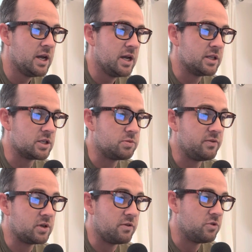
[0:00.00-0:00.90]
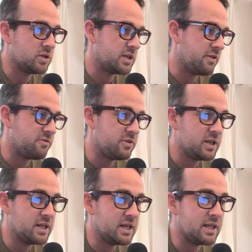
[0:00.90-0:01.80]
The swivel can rotate
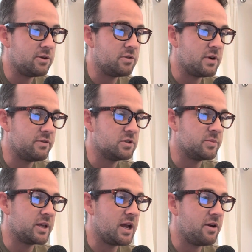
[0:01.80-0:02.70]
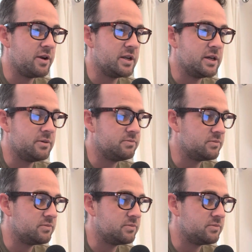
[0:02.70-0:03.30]
freely, allowing the rifle to be carried at